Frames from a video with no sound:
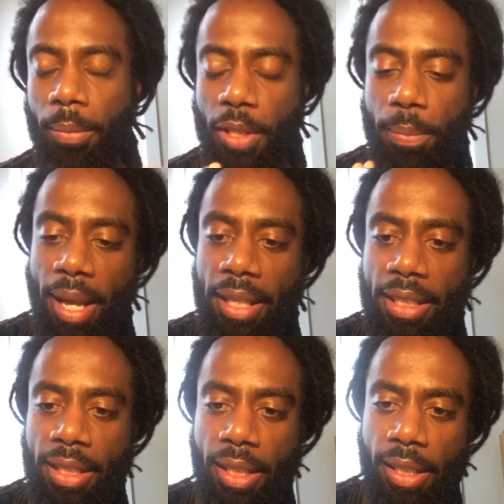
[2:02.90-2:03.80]

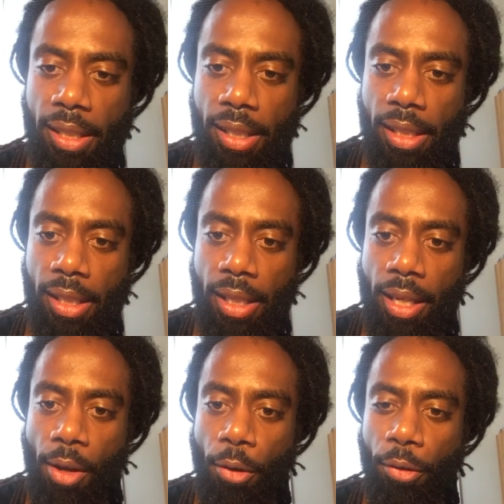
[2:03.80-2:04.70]
respects
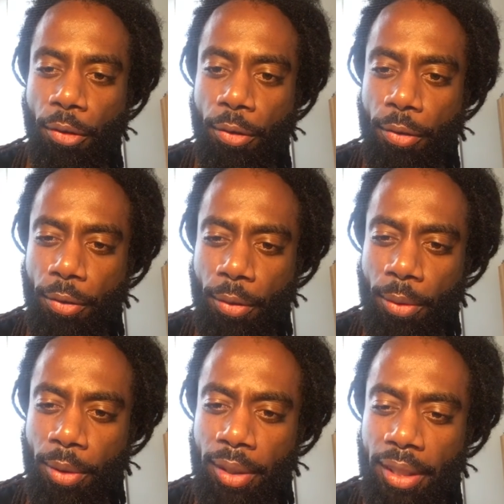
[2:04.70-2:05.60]

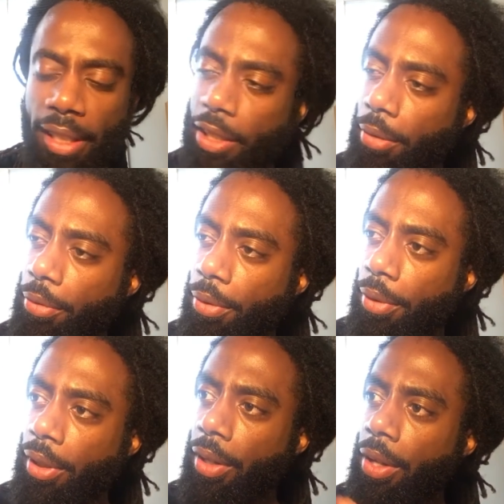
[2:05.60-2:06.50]
four, is it
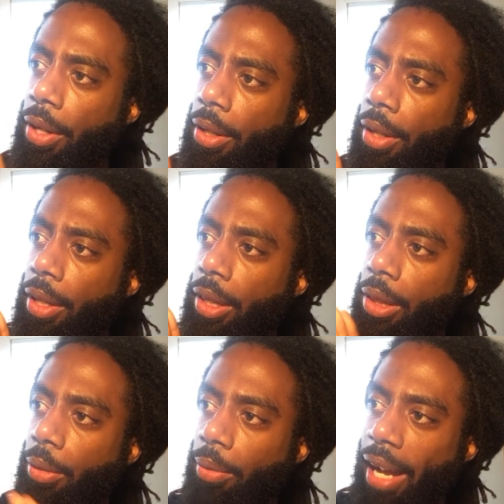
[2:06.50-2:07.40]
four?
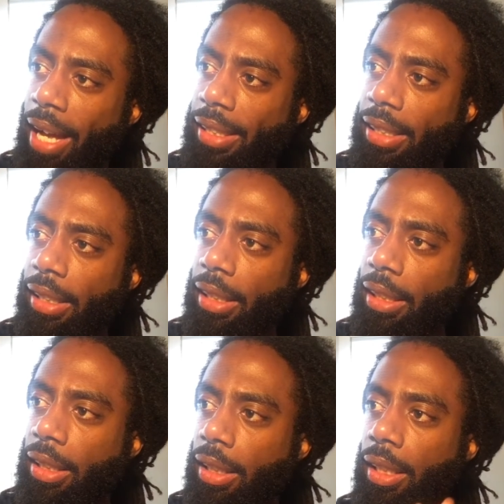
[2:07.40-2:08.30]
Thoracic,
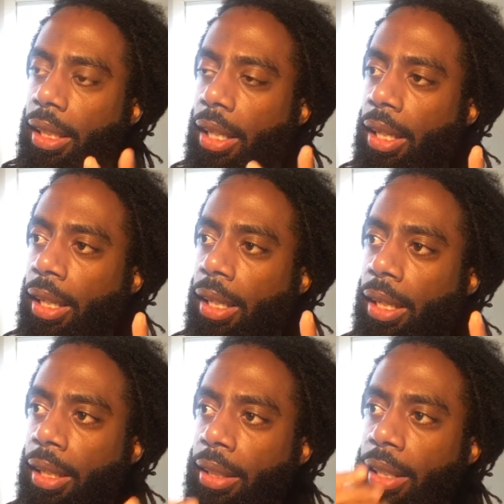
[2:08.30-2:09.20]

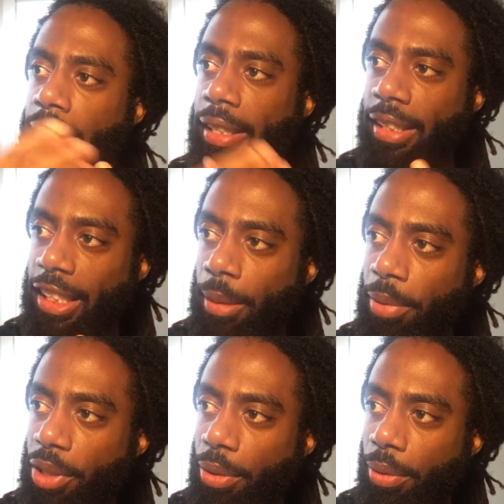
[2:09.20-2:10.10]
the
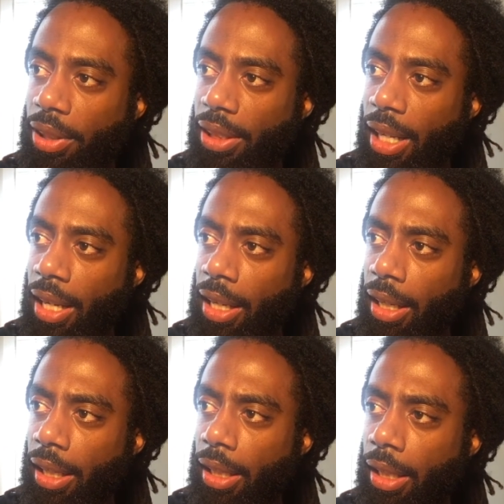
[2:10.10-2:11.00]
latissimus dorsi,
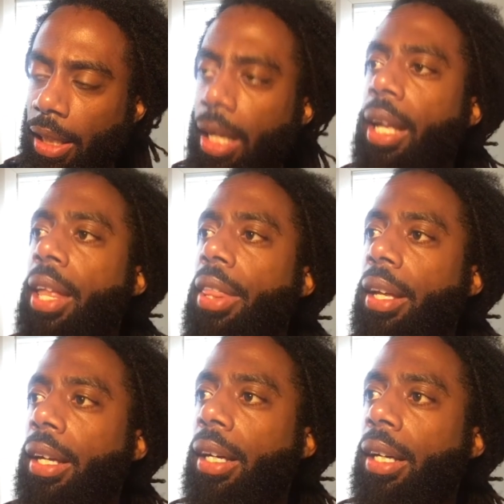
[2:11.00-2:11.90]

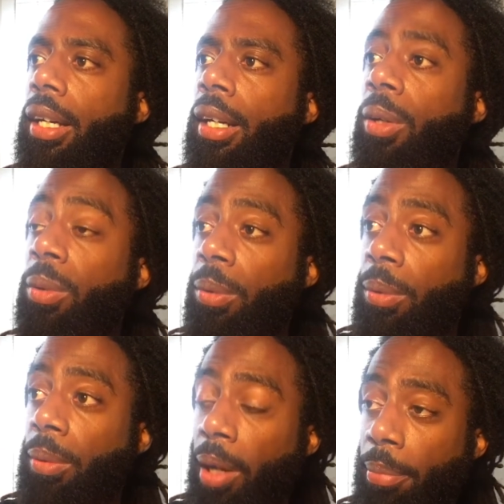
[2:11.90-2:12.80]
the
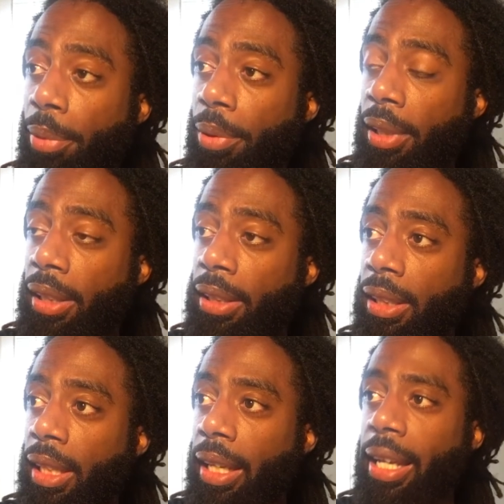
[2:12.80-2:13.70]
rhomboids,
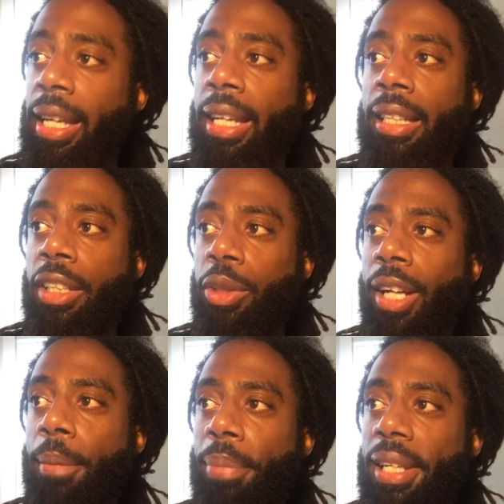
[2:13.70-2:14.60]
and the
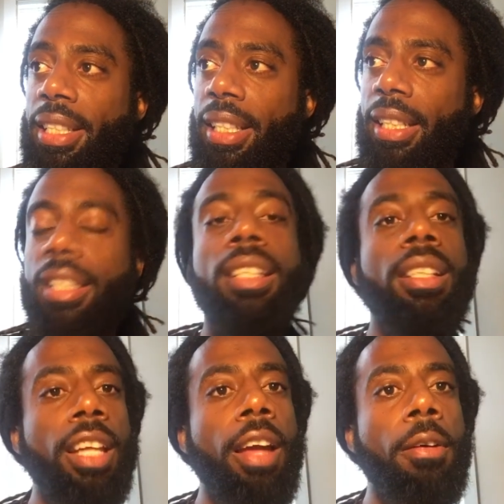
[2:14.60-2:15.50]
trapezius.
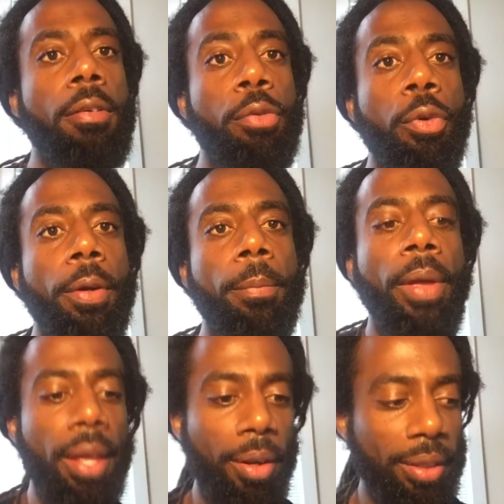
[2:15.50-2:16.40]
Yeah, four.
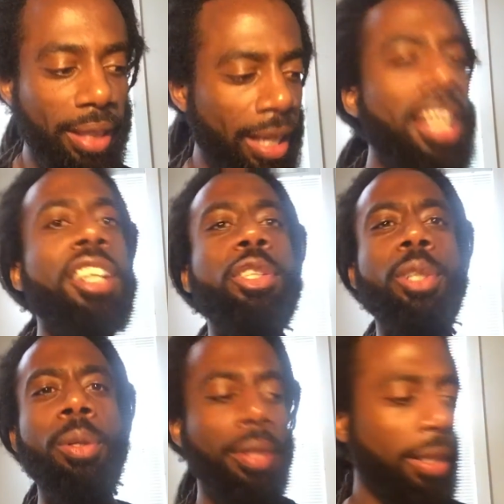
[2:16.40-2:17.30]
Okay,
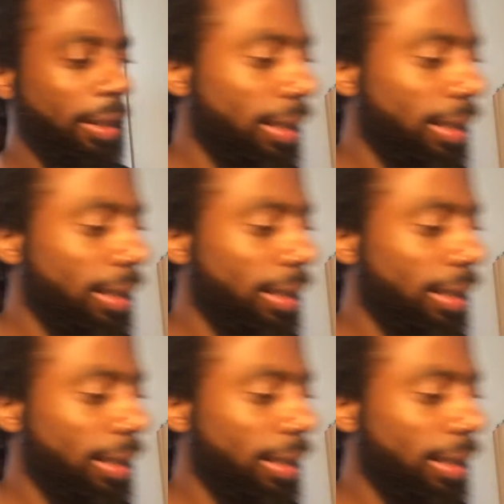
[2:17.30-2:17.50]
so there